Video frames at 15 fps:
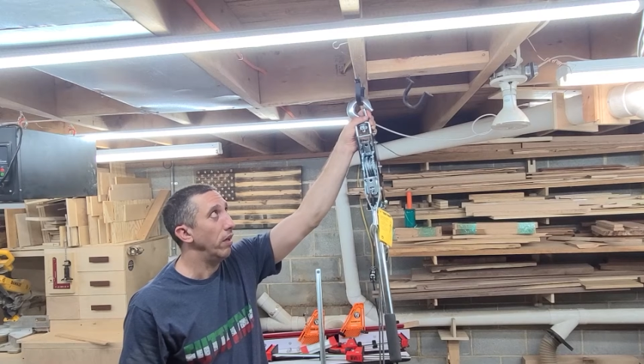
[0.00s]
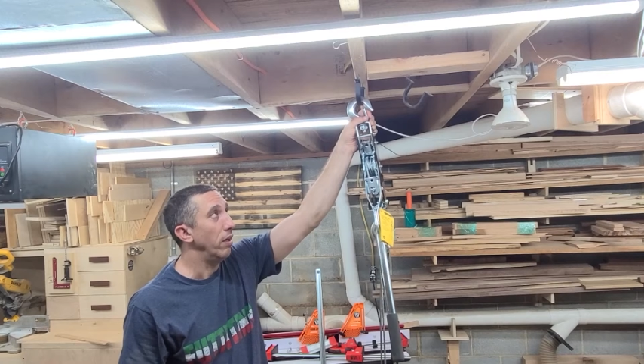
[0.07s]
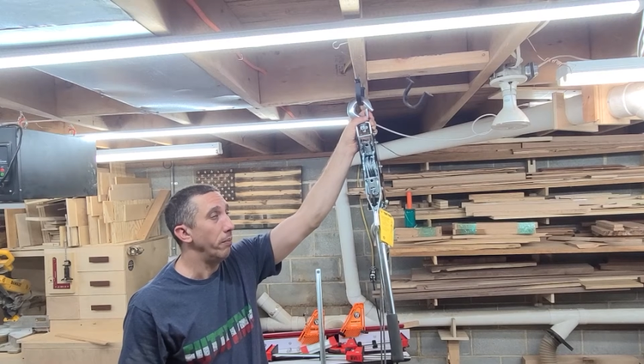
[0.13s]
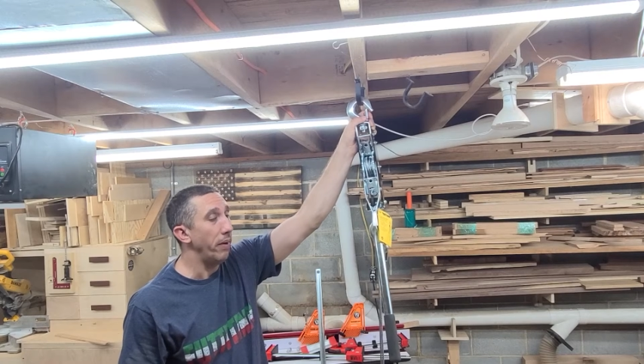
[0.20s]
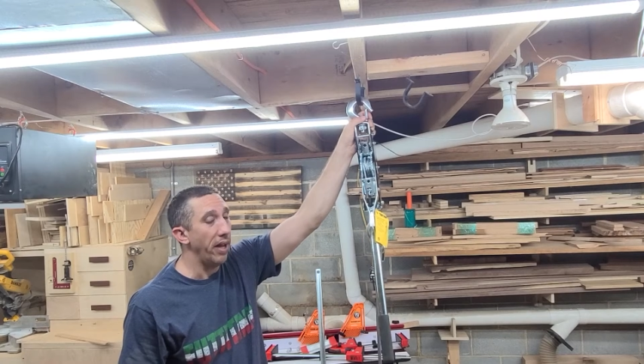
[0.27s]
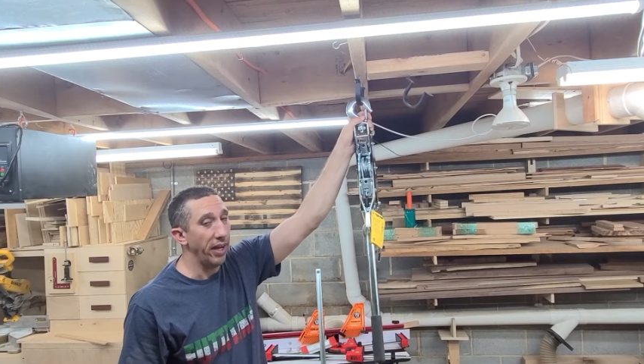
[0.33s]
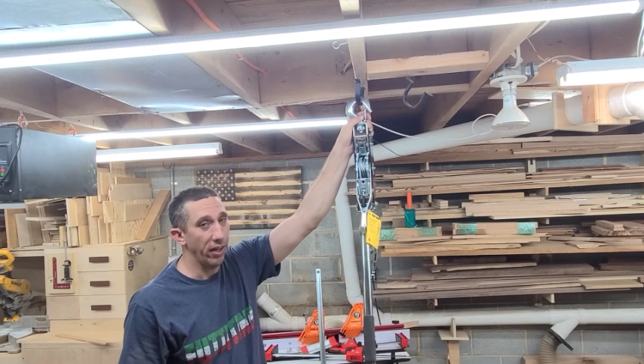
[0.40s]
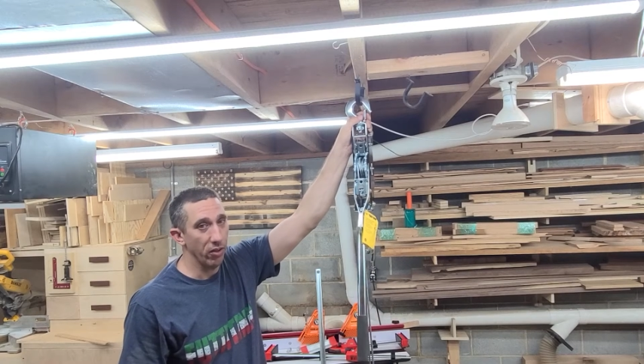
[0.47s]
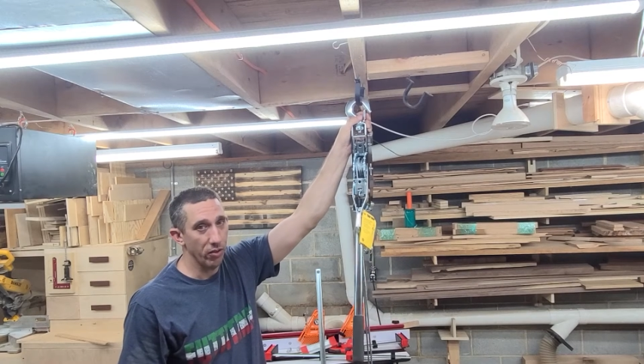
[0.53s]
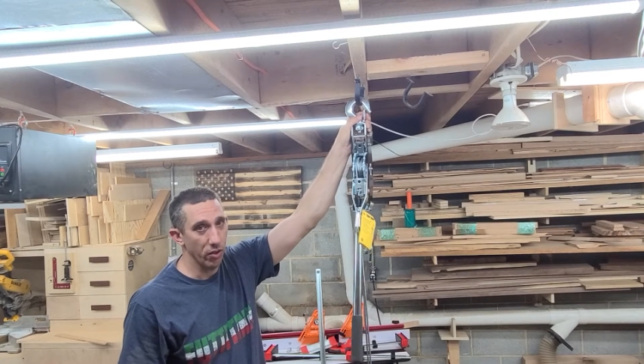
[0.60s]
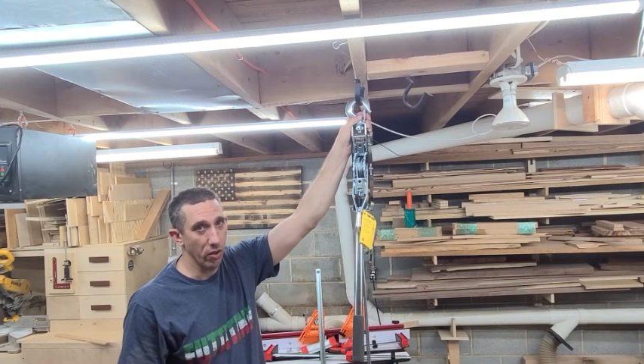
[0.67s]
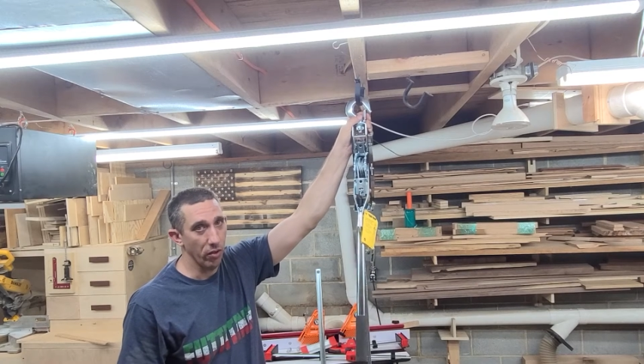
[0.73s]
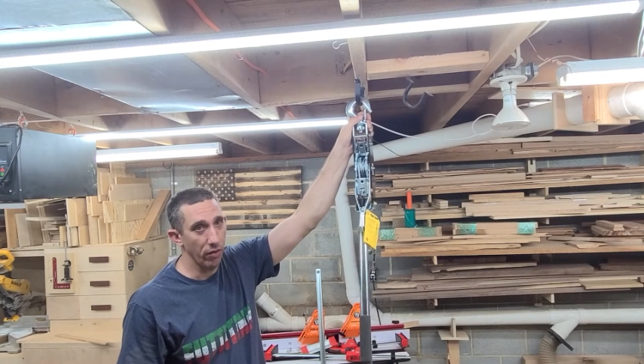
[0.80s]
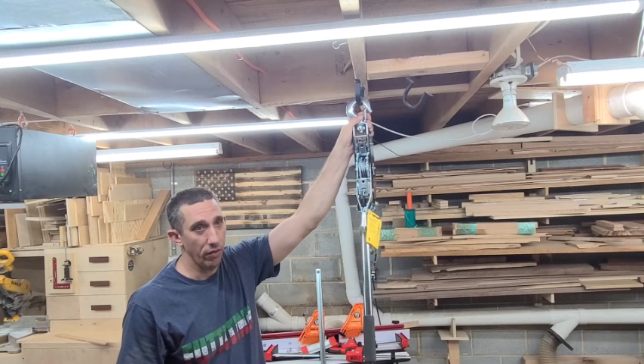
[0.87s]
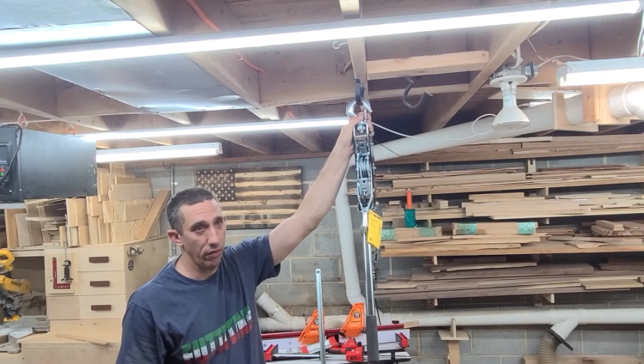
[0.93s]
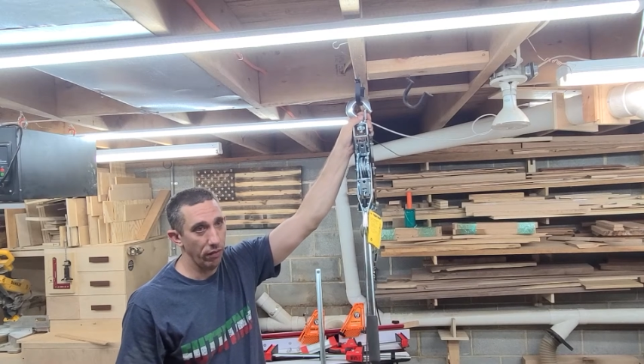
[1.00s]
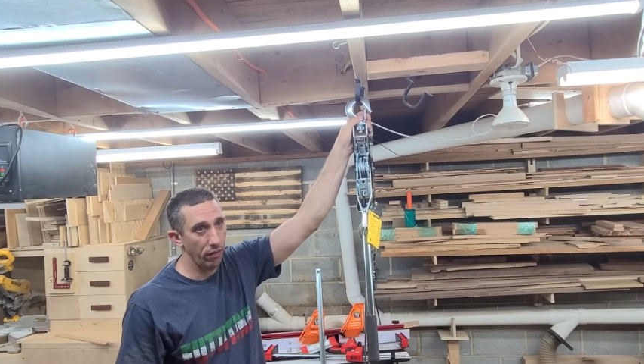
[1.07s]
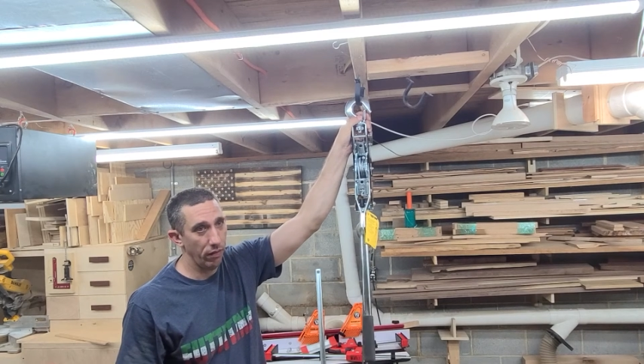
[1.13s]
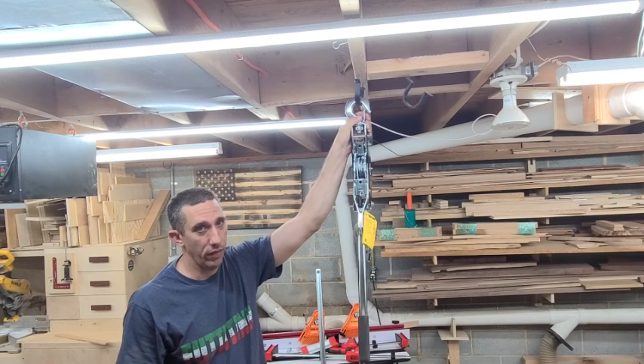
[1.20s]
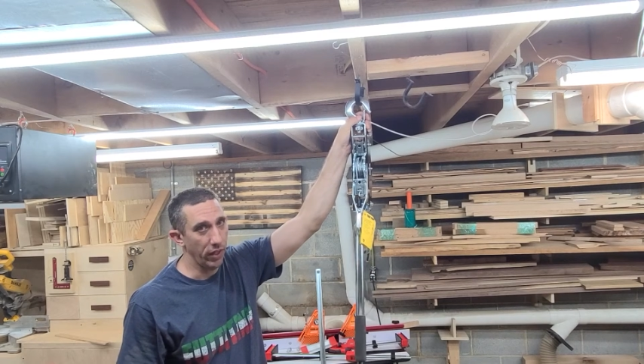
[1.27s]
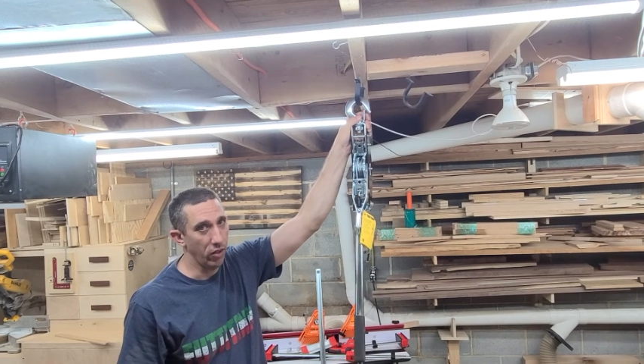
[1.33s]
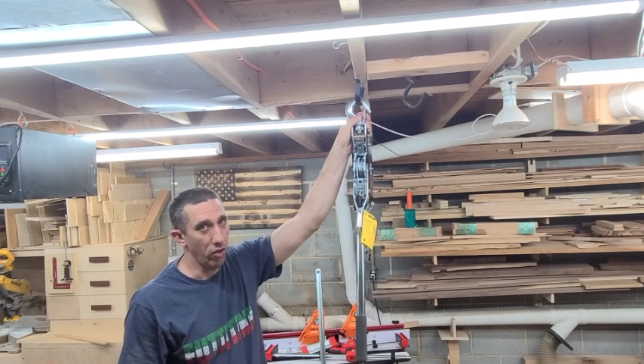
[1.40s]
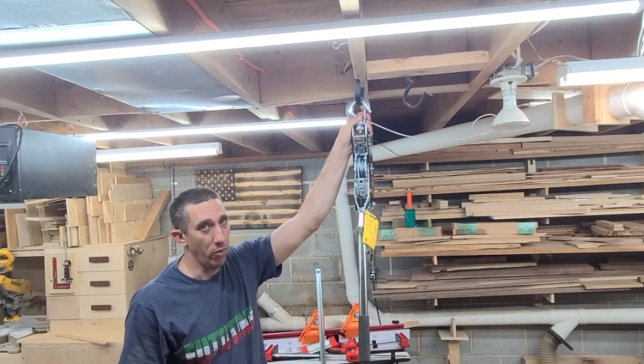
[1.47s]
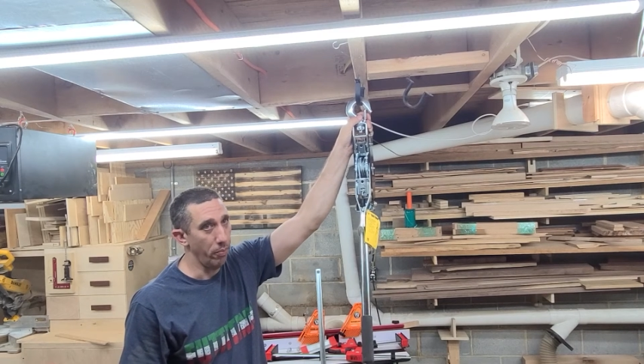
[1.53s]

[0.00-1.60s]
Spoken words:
anchors are, they call them